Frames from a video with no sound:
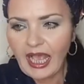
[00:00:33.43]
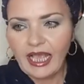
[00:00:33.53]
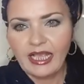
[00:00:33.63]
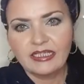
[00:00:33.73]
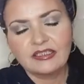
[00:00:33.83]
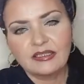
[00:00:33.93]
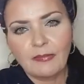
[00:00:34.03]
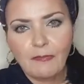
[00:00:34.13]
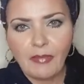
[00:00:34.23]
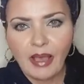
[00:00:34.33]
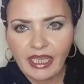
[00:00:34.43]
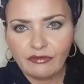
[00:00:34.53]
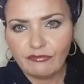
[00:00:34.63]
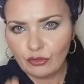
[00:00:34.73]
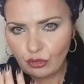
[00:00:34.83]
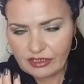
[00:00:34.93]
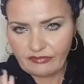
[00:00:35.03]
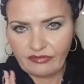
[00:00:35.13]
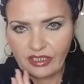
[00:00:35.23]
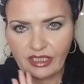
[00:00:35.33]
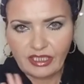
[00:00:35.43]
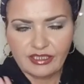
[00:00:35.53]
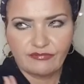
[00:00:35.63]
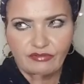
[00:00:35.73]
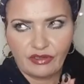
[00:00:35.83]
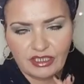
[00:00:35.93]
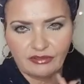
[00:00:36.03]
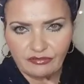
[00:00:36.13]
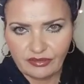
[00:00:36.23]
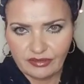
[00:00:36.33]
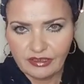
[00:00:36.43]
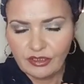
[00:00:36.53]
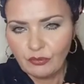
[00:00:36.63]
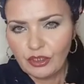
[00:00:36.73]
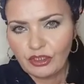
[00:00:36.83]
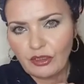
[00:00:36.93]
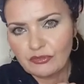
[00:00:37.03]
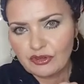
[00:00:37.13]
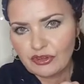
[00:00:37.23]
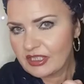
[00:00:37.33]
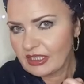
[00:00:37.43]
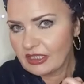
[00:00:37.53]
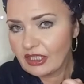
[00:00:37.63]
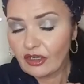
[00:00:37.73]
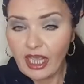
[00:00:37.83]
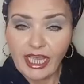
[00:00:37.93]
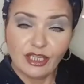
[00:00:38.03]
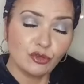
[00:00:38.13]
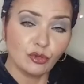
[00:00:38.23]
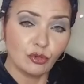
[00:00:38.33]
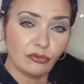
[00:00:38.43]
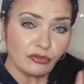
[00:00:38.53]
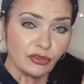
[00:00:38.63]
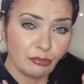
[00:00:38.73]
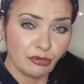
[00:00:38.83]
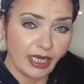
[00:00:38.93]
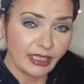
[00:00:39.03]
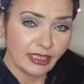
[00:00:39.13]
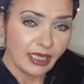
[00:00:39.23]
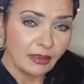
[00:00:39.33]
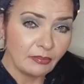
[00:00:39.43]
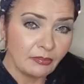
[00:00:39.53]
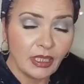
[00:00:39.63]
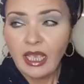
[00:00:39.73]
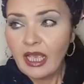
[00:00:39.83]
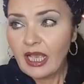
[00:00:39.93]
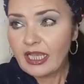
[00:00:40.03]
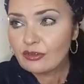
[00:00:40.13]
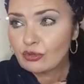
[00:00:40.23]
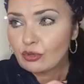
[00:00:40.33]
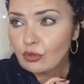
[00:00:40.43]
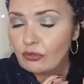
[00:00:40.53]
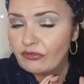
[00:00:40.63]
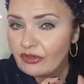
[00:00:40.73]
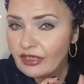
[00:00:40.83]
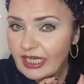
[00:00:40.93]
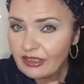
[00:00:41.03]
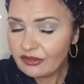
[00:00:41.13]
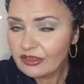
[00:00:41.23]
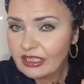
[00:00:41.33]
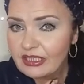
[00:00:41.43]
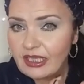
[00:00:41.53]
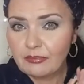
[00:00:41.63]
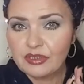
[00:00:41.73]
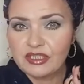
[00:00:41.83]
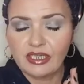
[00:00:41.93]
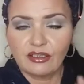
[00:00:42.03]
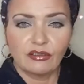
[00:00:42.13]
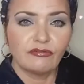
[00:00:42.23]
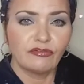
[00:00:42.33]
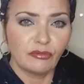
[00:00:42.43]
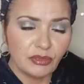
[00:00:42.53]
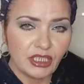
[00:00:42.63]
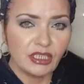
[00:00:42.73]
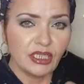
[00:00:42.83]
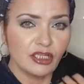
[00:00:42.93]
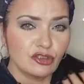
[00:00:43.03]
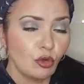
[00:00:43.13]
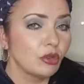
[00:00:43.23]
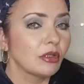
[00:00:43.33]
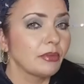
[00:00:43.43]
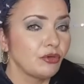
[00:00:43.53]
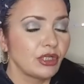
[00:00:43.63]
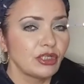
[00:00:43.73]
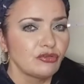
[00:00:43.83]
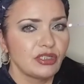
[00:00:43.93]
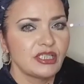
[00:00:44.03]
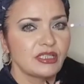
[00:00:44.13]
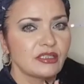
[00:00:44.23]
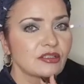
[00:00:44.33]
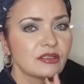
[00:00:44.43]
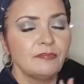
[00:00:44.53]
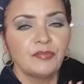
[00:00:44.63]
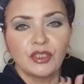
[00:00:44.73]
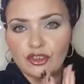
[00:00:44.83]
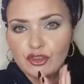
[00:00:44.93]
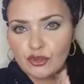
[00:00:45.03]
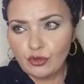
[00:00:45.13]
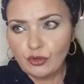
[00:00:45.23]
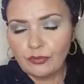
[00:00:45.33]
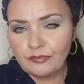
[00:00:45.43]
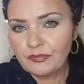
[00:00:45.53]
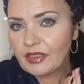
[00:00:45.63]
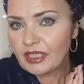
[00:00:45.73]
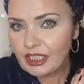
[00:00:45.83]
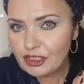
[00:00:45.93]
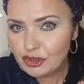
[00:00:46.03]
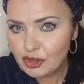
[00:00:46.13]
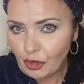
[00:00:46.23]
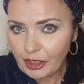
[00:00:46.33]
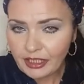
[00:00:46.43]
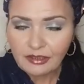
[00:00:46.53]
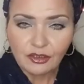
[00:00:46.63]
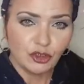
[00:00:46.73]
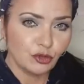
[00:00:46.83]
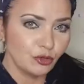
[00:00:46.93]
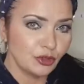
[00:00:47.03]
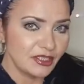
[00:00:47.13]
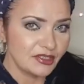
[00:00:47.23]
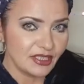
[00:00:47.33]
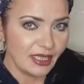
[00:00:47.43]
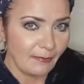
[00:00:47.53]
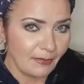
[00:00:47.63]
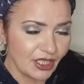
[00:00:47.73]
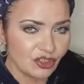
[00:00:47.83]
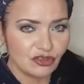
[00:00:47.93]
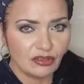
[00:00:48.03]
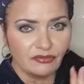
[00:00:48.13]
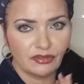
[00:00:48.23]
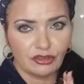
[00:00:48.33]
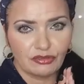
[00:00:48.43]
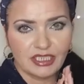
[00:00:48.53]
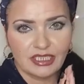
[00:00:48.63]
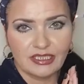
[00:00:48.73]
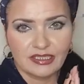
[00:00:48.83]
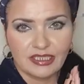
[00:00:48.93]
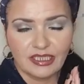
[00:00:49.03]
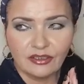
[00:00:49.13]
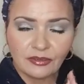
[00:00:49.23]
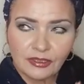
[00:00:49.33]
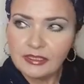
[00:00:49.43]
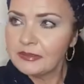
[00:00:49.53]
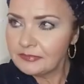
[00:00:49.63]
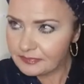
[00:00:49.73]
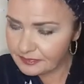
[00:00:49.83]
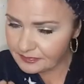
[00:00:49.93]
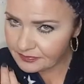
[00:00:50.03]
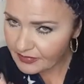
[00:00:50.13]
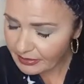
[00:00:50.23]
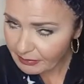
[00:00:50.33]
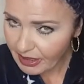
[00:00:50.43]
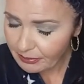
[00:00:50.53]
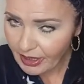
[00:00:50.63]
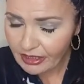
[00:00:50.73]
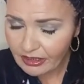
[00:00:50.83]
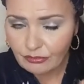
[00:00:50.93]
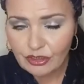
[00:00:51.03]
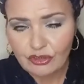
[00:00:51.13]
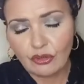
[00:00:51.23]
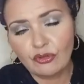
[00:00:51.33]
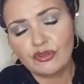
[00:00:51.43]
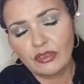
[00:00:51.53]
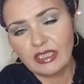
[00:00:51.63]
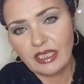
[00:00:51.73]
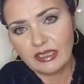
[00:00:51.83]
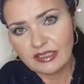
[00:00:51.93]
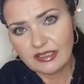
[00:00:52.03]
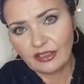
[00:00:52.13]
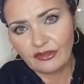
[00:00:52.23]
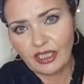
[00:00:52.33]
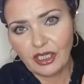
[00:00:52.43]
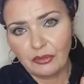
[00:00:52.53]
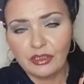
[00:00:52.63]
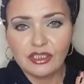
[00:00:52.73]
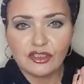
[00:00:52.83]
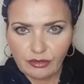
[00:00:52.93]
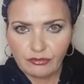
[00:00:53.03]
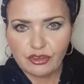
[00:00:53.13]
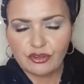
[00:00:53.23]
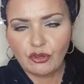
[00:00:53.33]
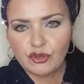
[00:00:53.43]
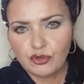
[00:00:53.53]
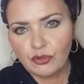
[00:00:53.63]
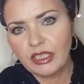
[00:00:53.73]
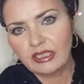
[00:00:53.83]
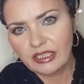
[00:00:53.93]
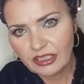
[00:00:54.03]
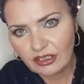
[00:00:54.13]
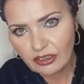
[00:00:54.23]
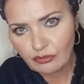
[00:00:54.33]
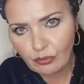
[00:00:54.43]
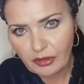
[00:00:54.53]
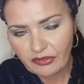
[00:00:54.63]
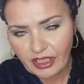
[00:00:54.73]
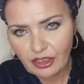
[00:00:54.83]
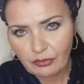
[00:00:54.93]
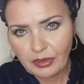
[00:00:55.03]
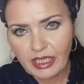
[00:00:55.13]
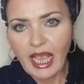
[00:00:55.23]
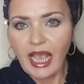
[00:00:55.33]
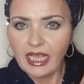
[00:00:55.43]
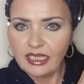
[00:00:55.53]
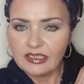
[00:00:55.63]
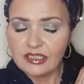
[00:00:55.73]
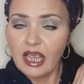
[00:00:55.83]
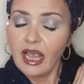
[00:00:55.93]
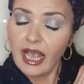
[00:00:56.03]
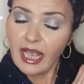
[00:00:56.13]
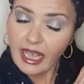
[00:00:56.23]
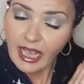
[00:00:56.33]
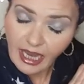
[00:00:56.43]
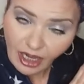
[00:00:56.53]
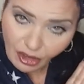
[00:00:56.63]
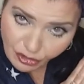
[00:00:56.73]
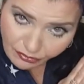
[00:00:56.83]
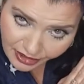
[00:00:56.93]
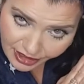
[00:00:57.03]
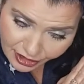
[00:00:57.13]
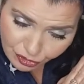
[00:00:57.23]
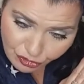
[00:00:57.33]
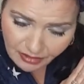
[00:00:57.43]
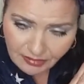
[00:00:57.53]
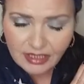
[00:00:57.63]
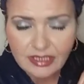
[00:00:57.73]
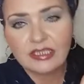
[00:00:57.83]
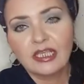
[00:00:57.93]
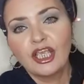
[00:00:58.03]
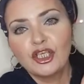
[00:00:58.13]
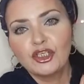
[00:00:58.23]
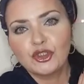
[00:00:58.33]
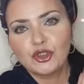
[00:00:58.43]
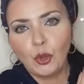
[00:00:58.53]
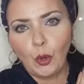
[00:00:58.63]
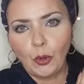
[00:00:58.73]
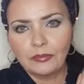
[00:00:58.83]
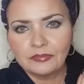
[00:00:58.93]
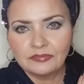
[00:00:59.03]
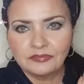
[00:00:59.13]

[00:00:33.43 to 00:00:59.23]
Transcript: and my philosophy is very different when it comes to skincare. I don't go for a brand name, I don't go for anything like that in particular. For me, it's all about ingredients. So, enjoy. You're going to see a mixture of ingredients here. My background is also a holistic therapist, and is also in clinical aromatherapy and Ayurvedic treatments. So